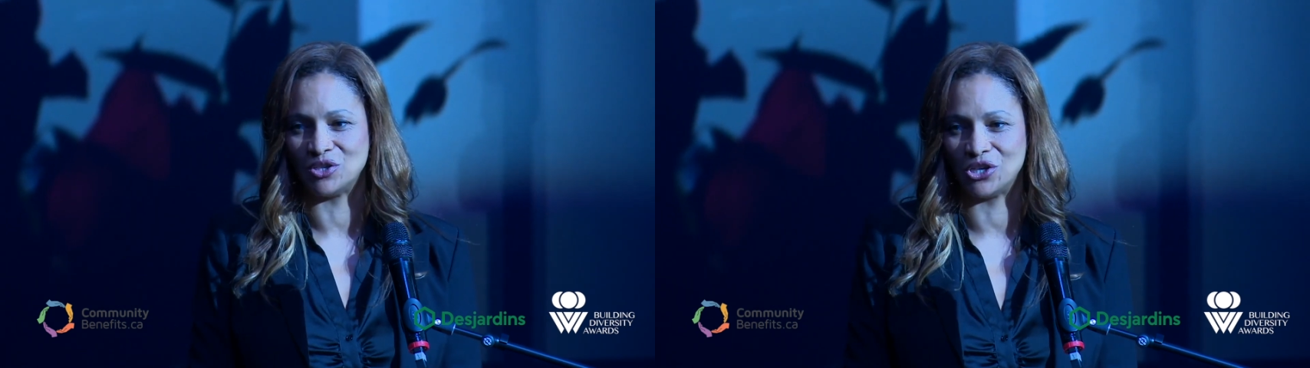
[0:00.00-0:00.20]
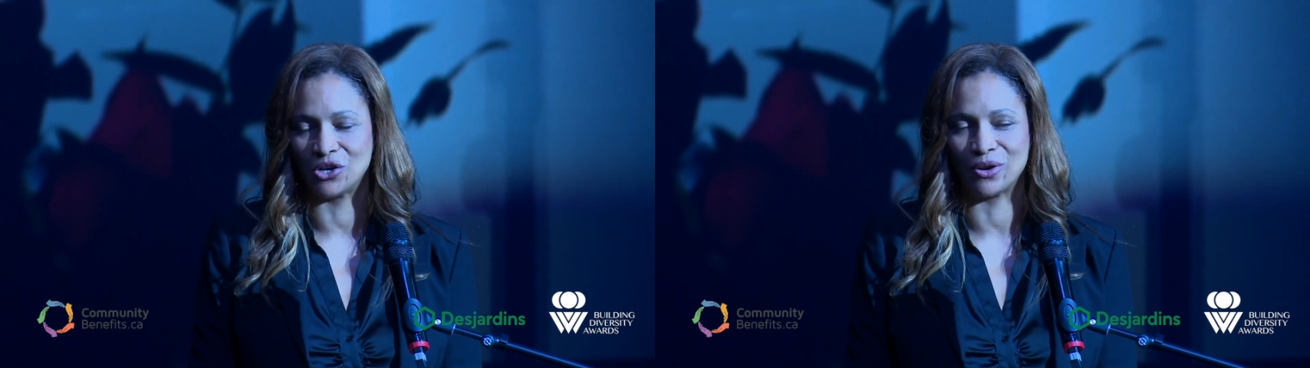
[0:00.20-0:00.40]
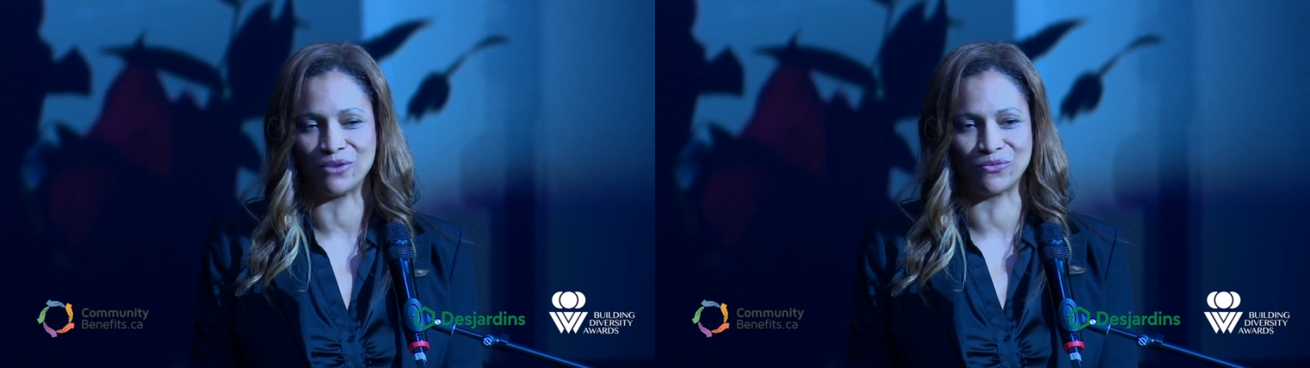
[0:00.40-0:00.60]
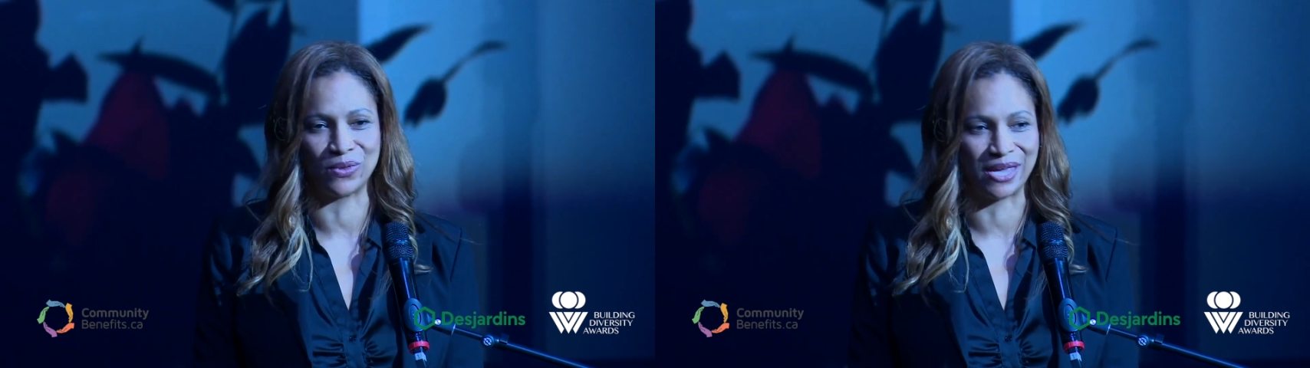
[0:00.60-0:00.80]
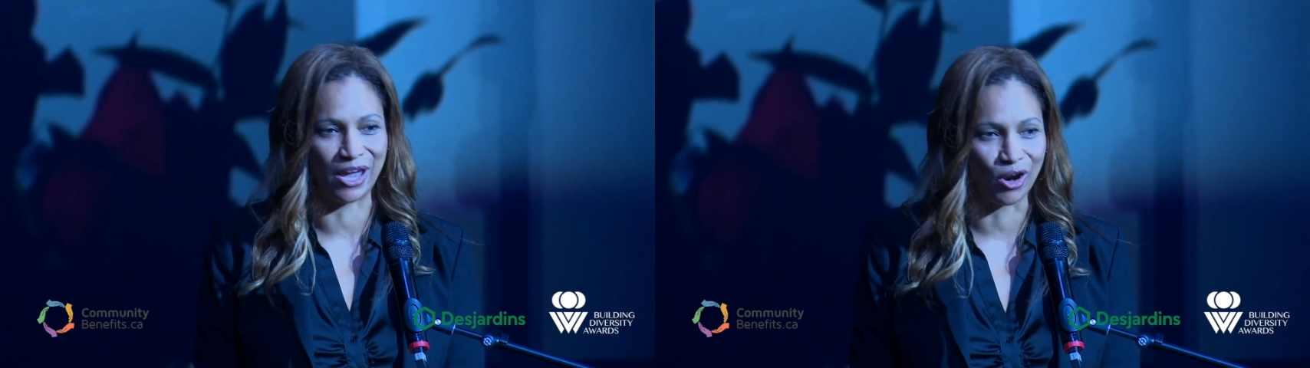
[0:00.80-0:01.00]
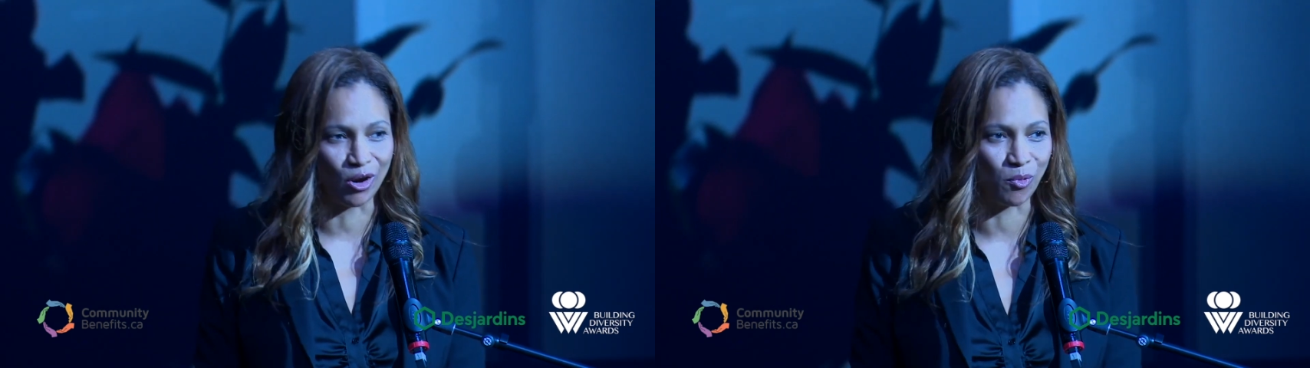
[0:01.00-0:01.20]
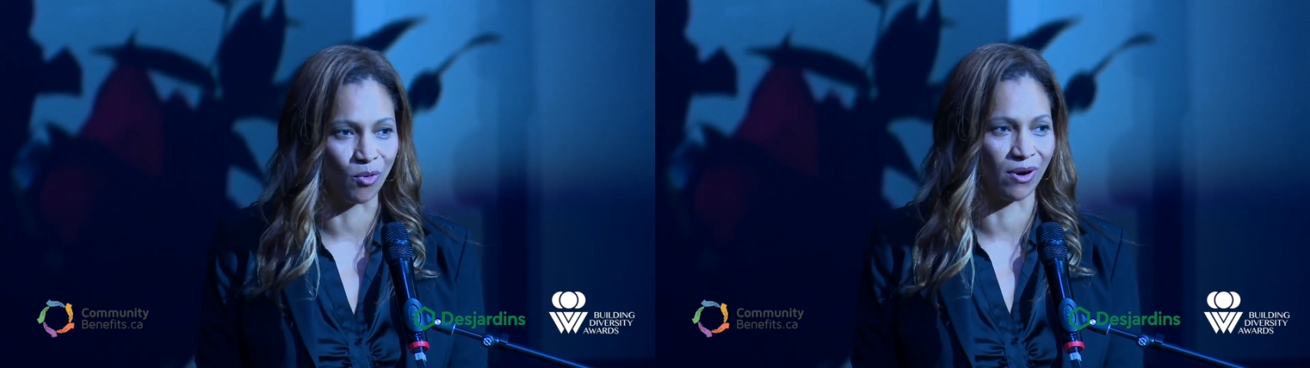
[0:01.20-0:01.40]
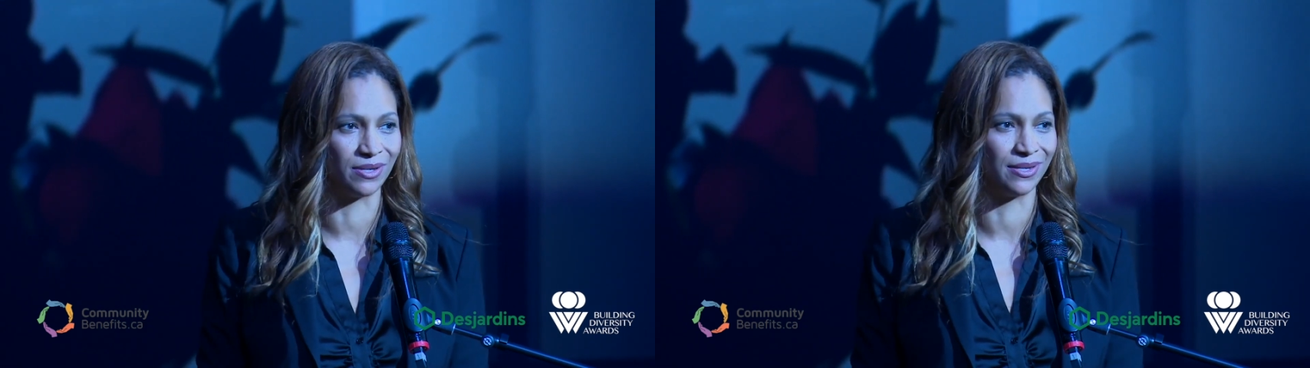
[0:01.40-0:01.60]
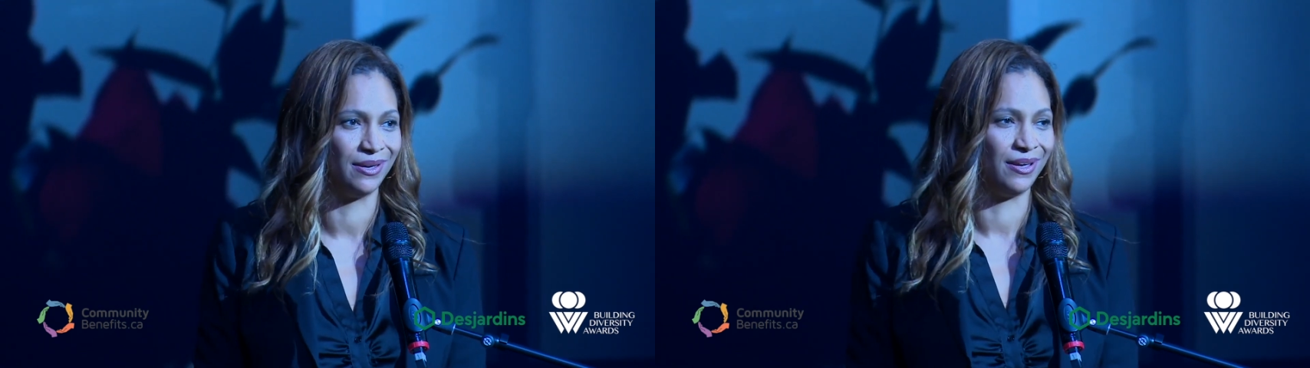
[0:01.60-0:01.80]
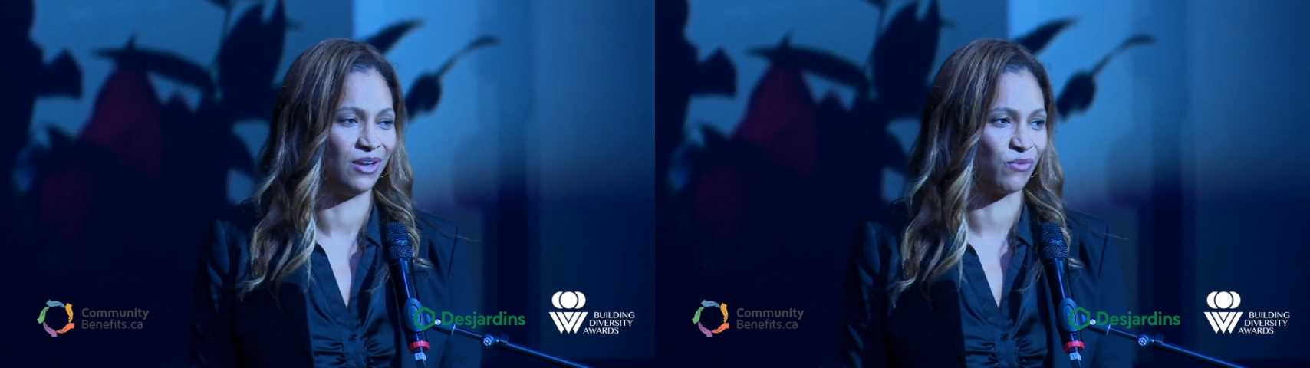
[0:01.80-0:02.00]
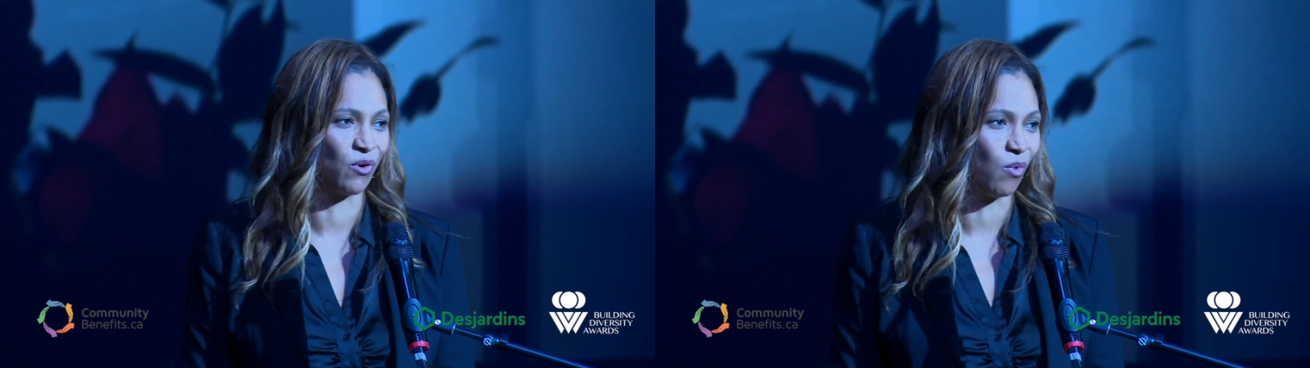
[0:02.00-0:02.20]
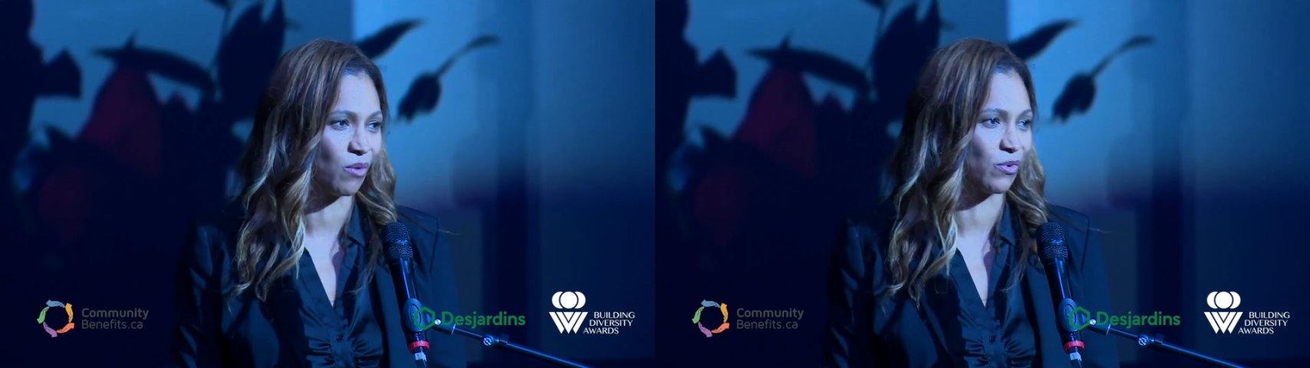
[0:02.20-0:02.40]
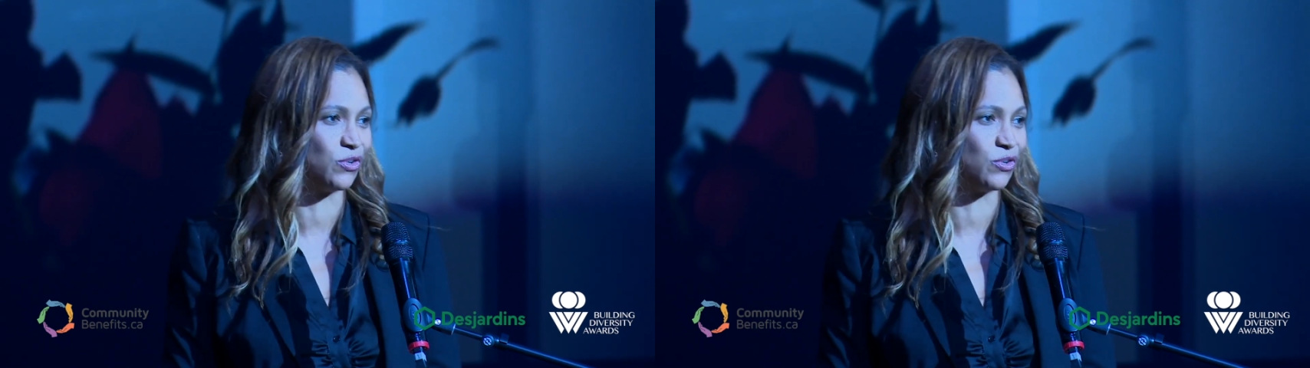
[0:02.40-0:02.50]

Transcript: cheering for the airport and for what